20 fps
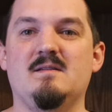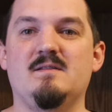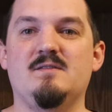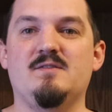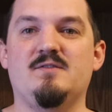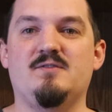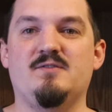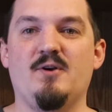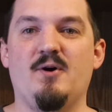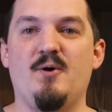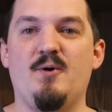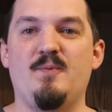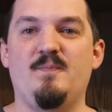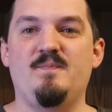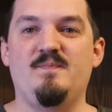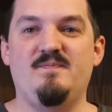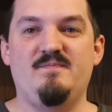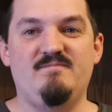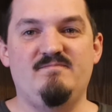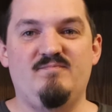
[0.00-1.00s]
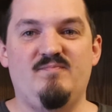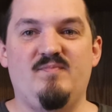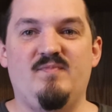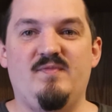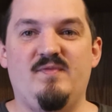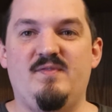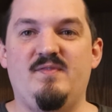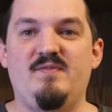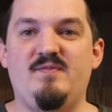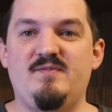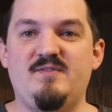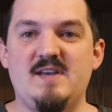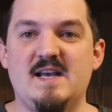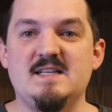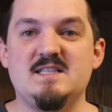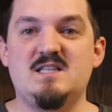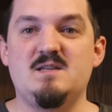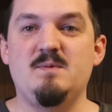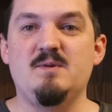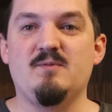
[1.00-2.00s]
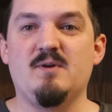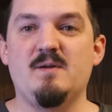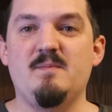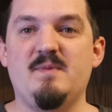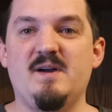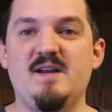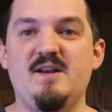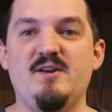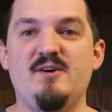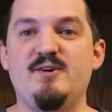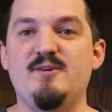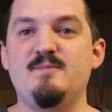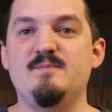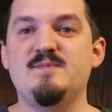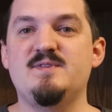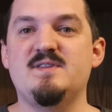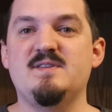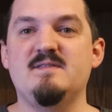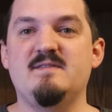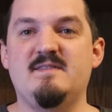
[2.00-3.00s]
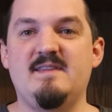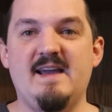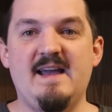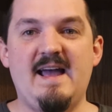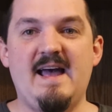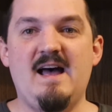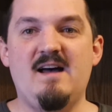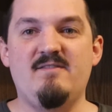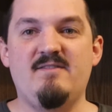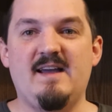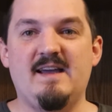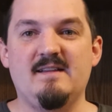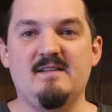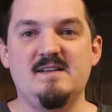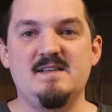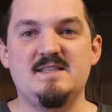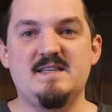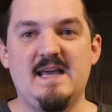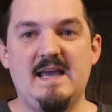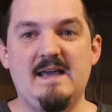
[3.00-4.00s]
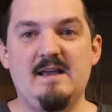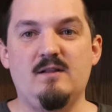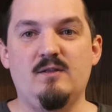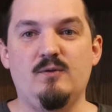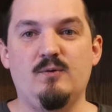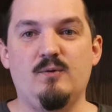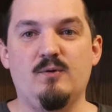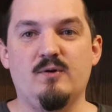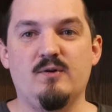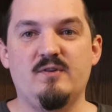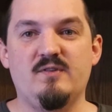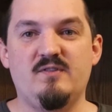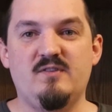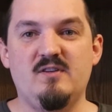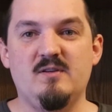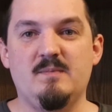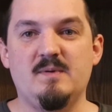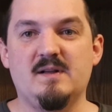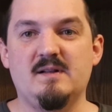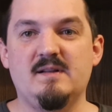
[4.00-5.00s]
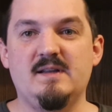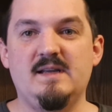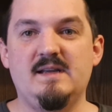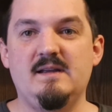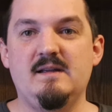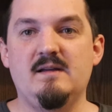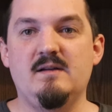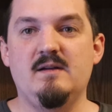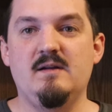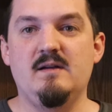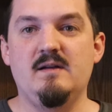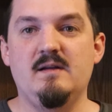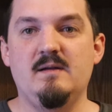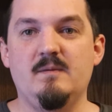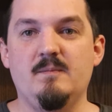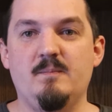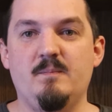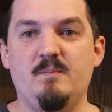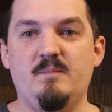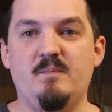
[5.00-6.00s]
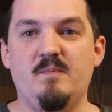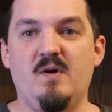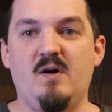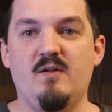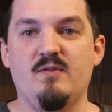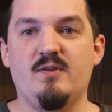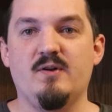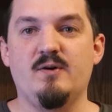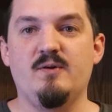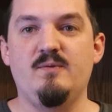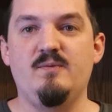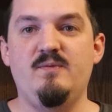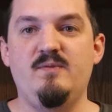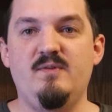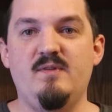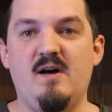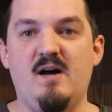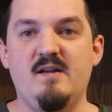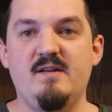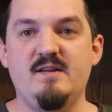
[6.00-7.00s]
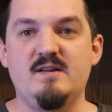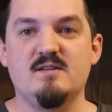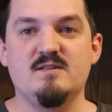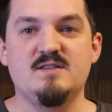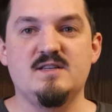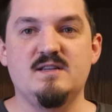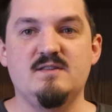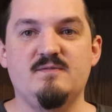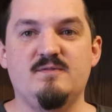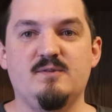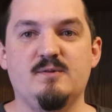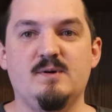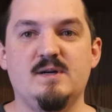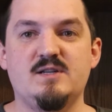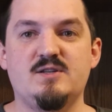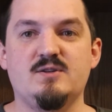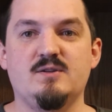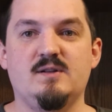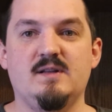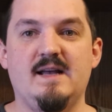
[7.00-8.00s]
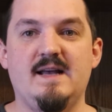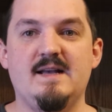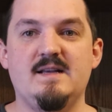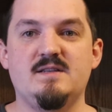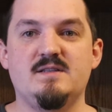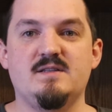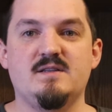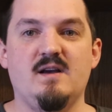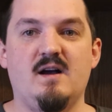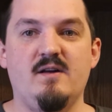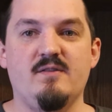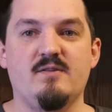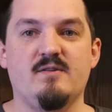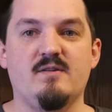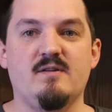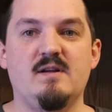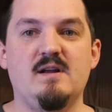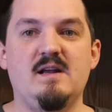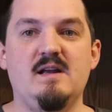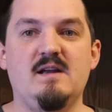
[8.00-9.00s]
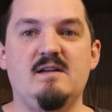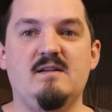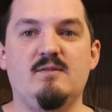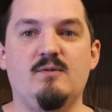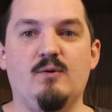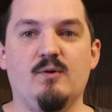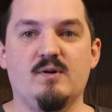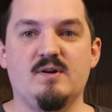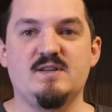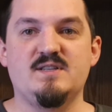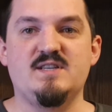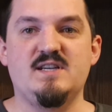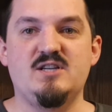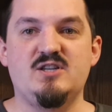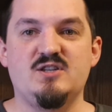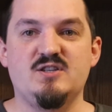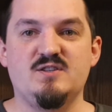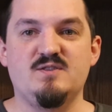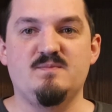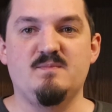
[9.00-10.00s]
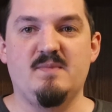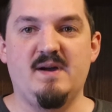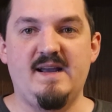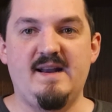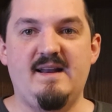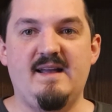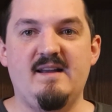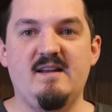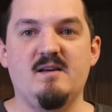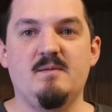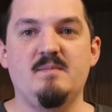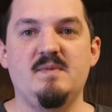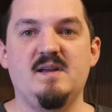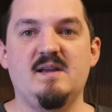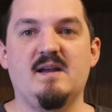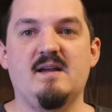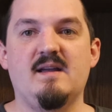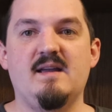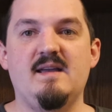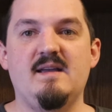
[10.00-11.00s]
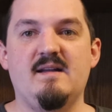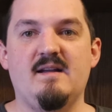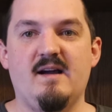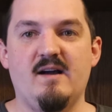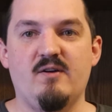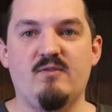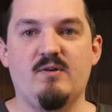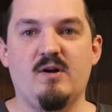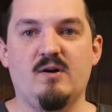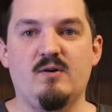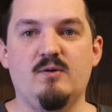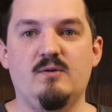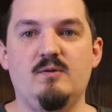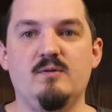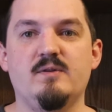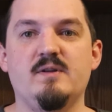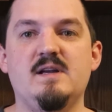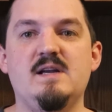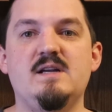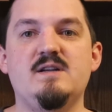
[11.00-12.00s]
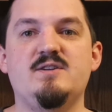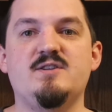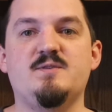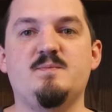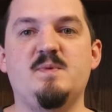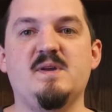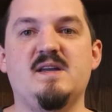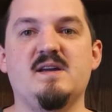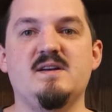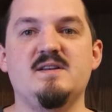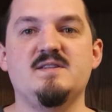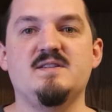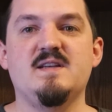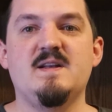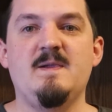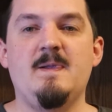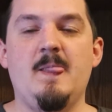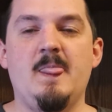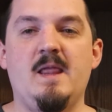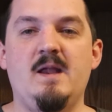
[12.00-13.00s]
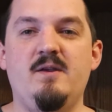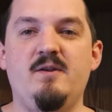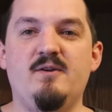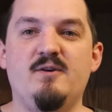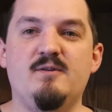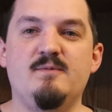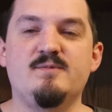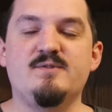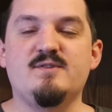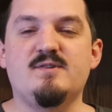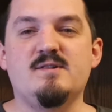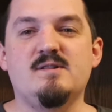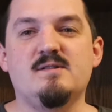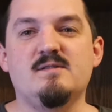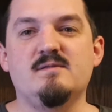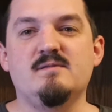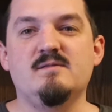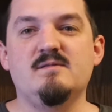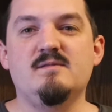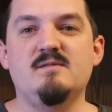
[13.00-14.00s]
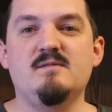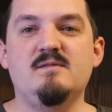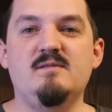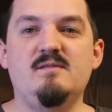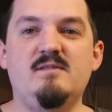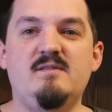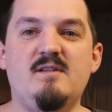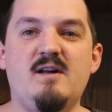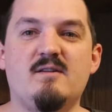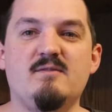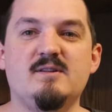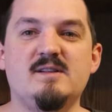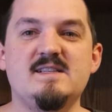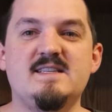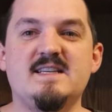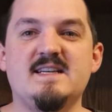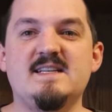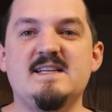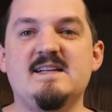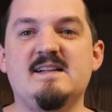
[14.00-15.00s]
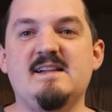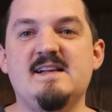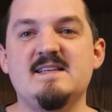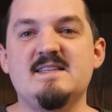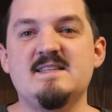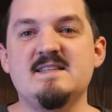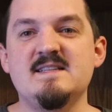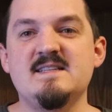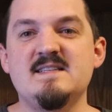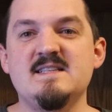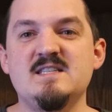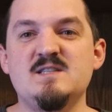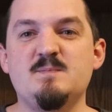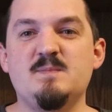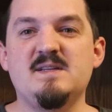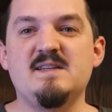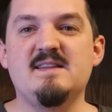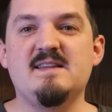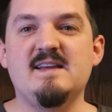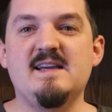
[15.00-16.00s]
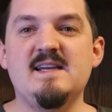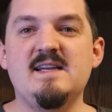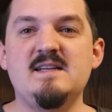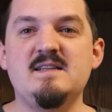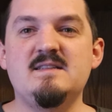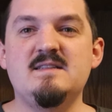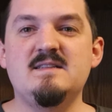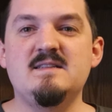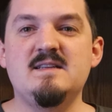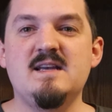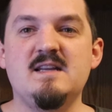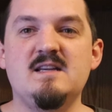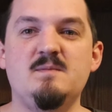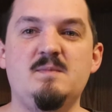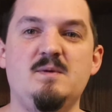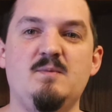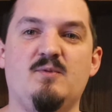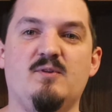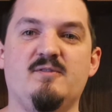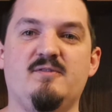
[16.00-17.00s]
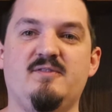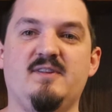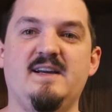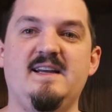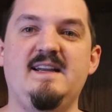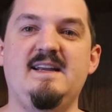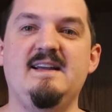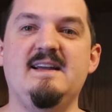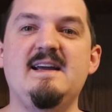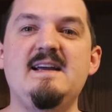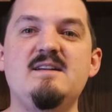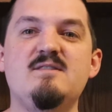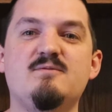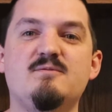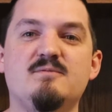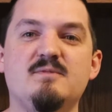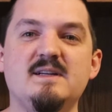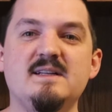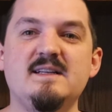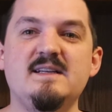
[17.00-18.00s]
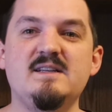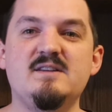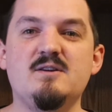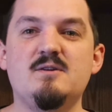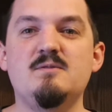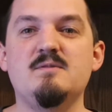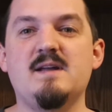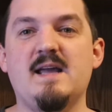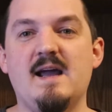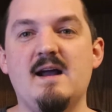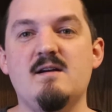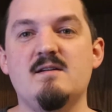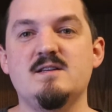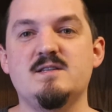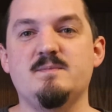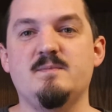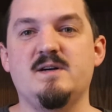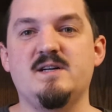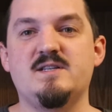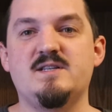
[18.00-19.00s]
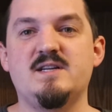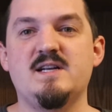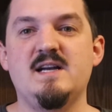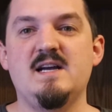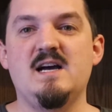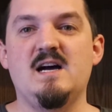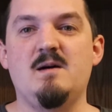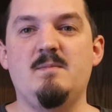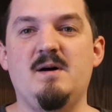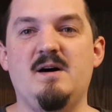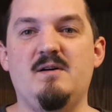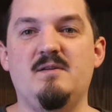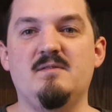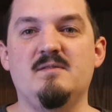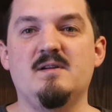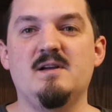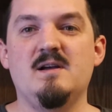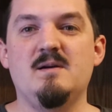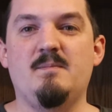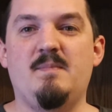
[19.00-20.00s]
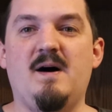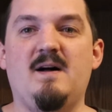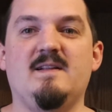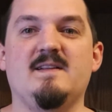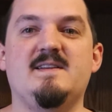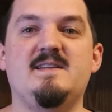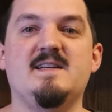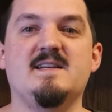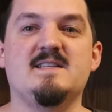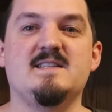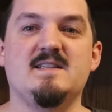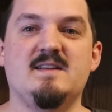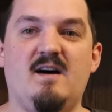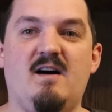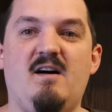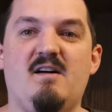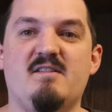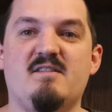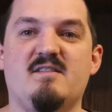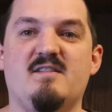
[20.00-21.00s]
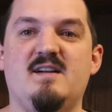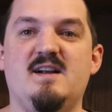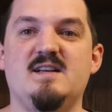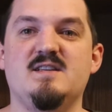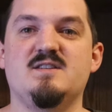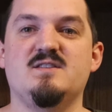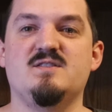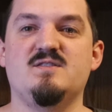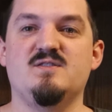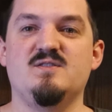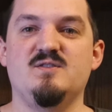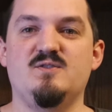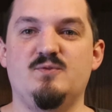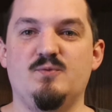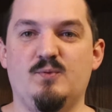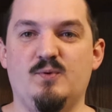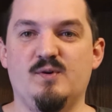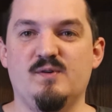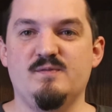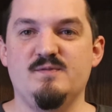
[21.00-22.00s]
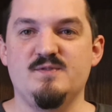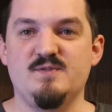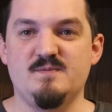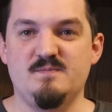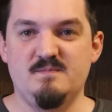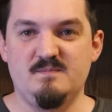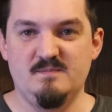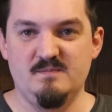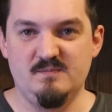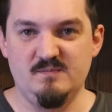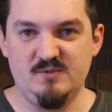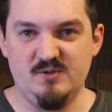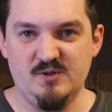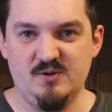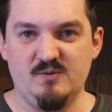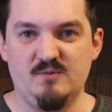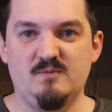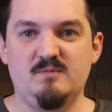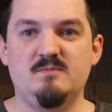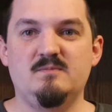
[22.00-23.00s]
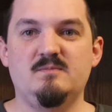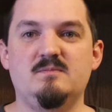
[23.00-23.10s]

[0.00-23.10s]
So, tends to be run by gnomes. They have at least a lord typically, although not near as influential as other organizations might end up being in Iron Rock Hold, just because gnomes are not really second-class citizens, but they tend to be more flighty and really don't care as much about politics and honor as the dwarves do.